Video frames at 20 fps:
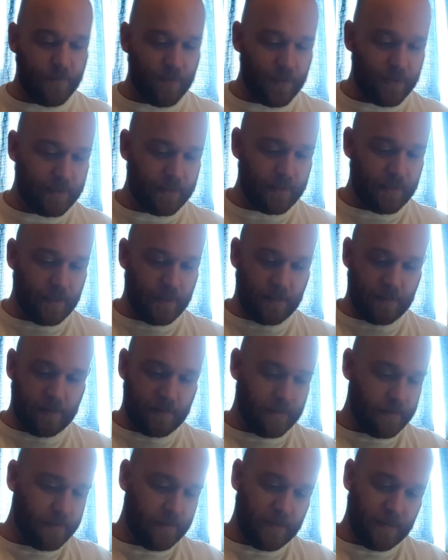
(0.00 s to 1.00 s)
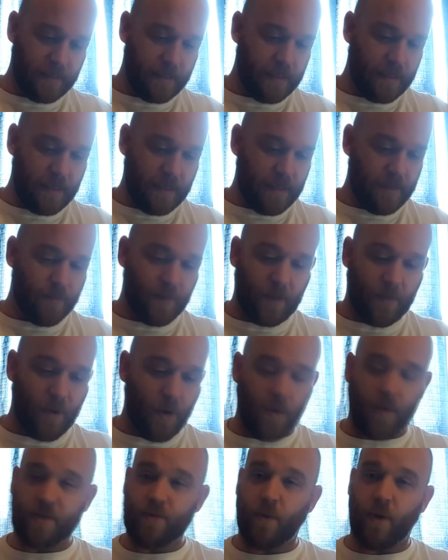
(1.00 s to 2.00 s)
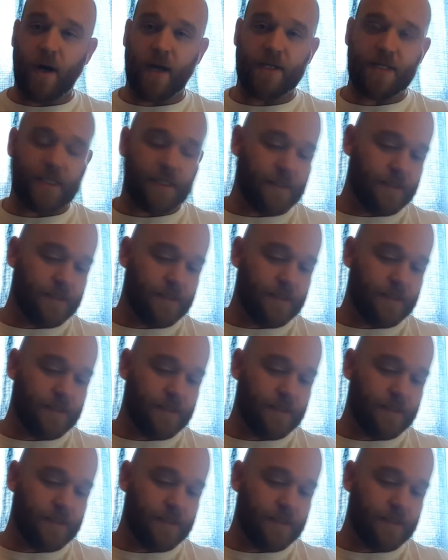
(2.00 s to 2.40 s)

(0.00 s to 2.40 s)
but I'm always watching.